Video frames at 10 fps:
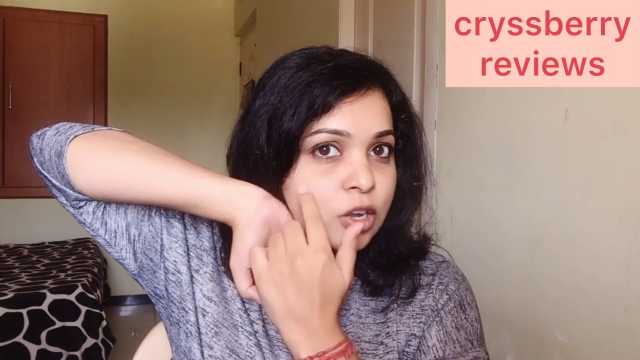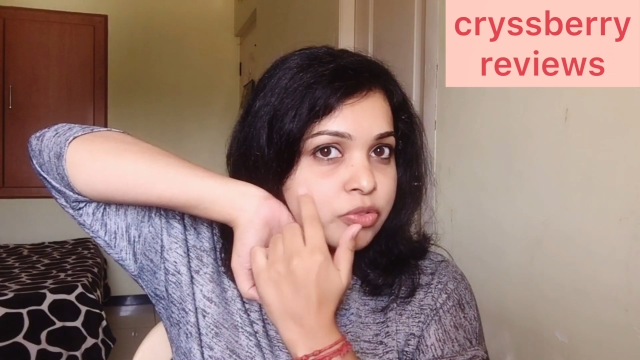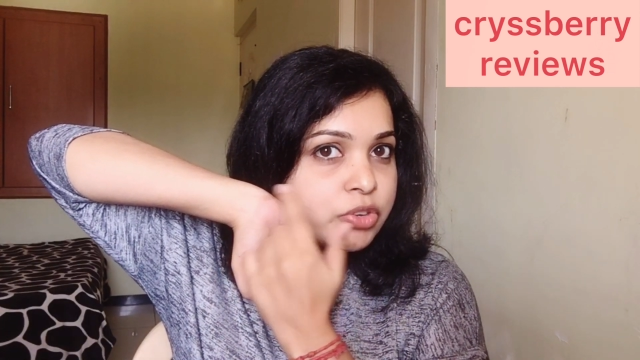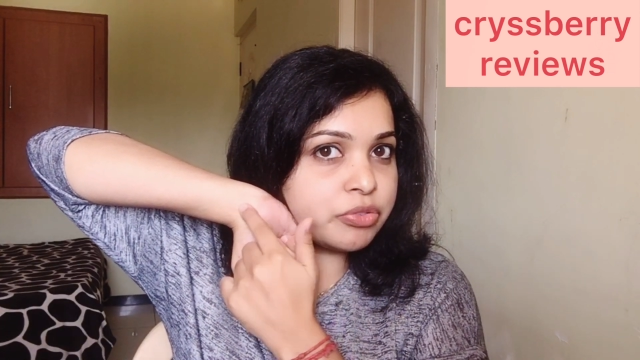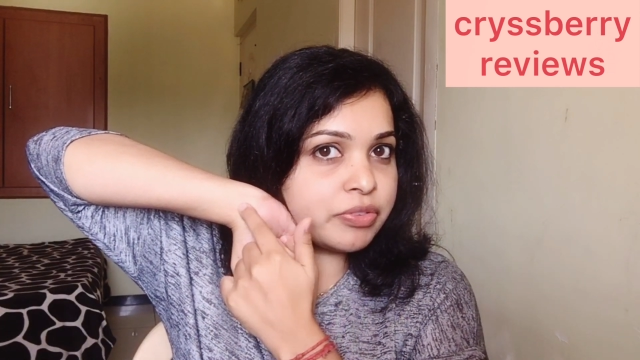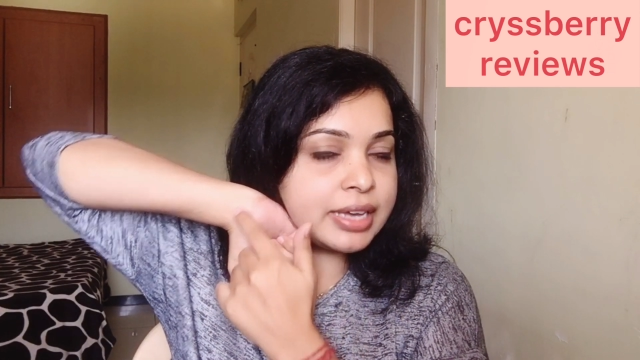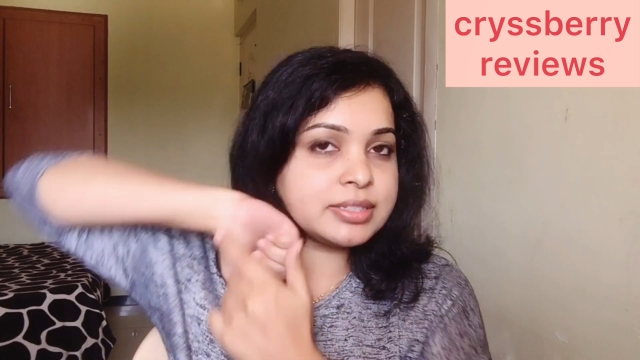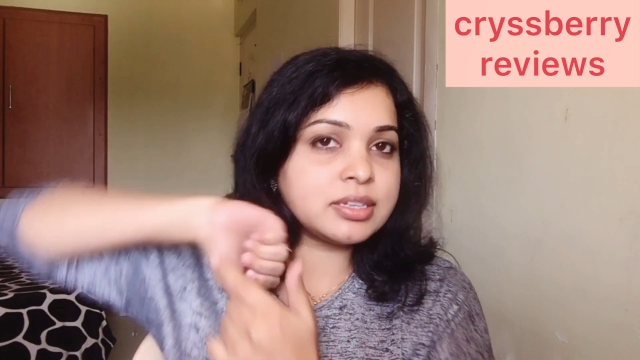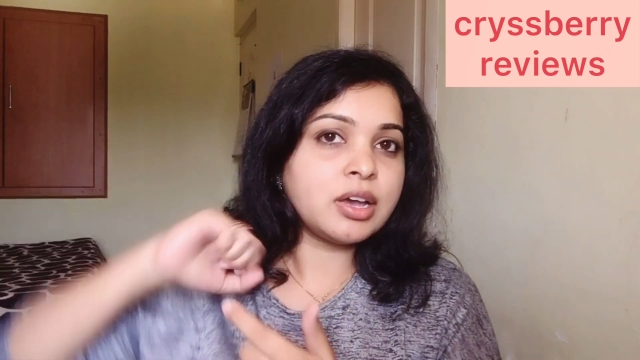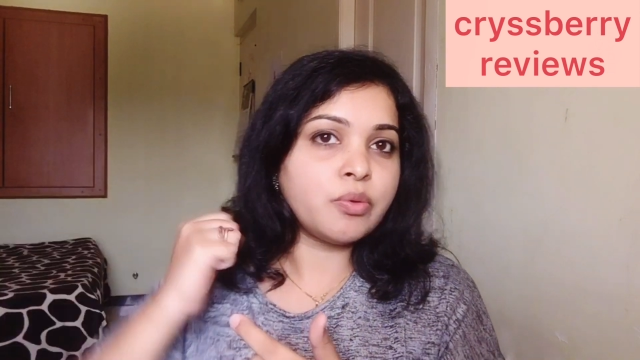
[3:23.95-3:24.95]
of your
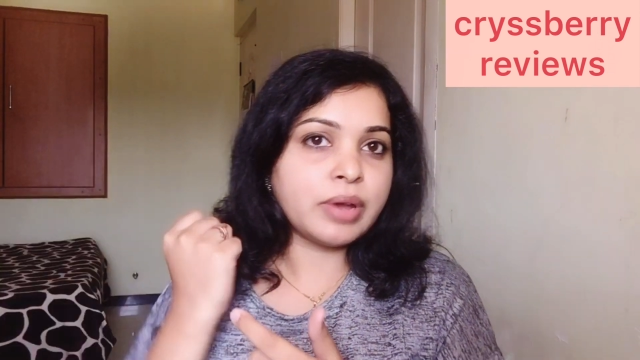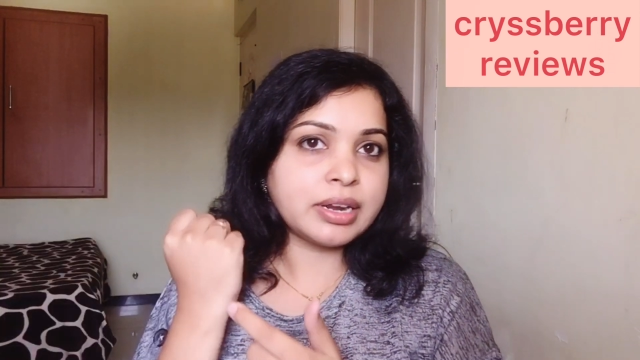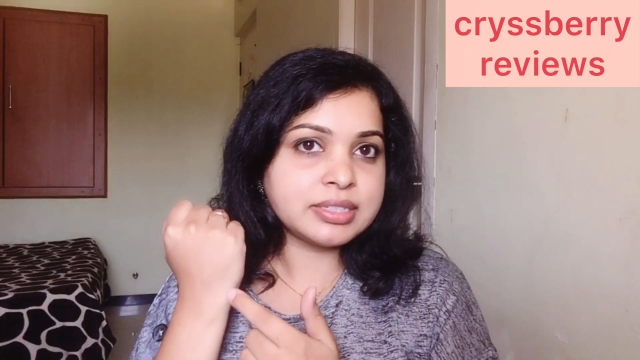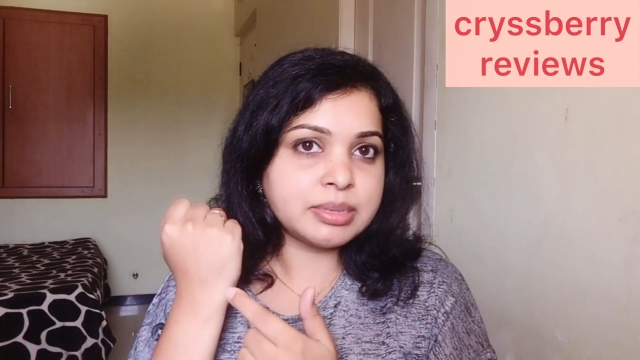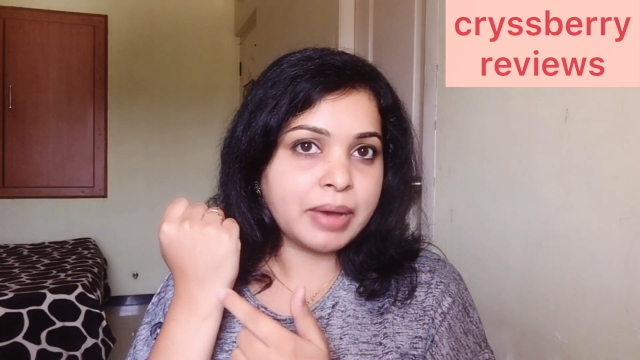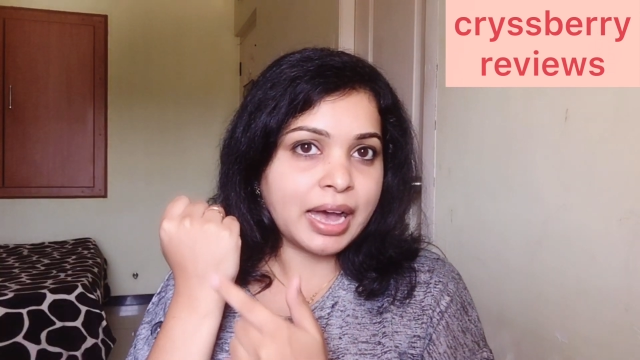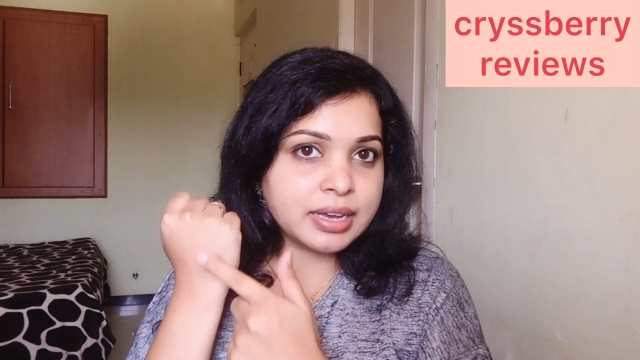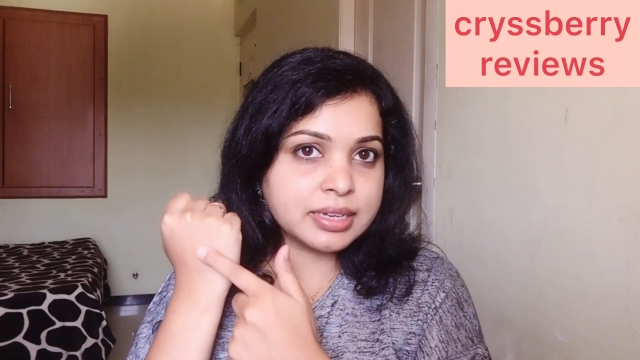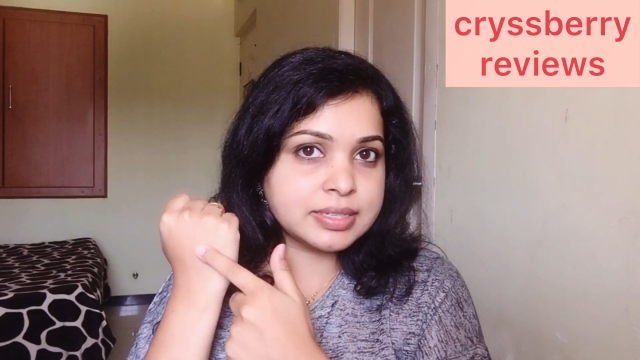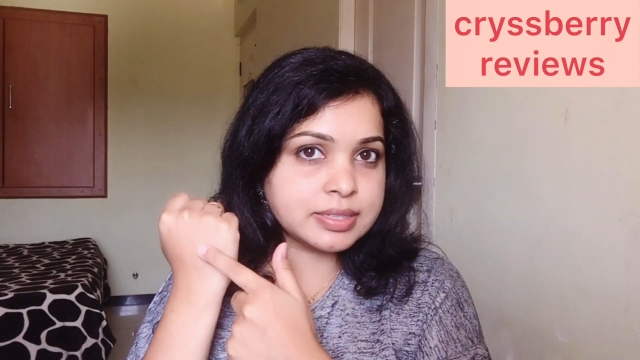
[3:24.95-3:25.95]
face, whereas the
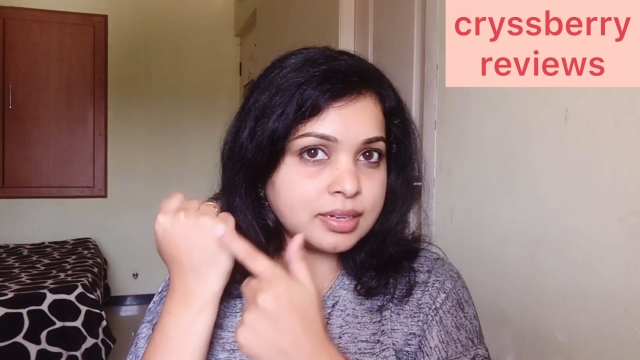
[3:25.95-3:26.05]
back is